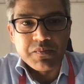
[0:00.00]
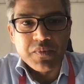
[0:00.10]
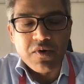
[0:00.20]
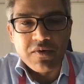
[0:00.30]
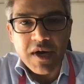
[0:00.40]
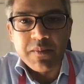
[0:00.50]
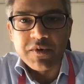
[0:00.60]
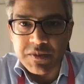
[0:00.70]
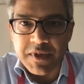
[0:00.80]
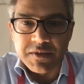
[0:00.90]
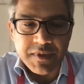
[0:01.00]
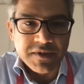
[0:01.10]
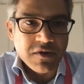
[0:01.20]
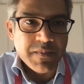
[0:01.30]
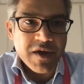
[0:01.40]
program on
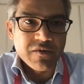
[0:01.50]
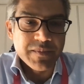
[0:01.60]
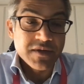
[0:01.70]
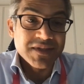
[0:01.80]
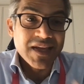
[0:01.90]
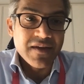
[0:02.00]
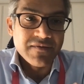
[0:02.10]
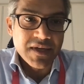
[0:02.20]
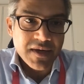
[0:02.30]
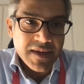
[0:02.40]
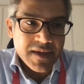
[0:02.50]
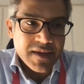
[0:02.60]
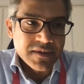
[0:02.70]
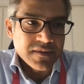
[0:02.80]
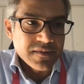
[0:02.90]
space-based solar power, because they have
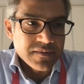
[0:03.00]
declared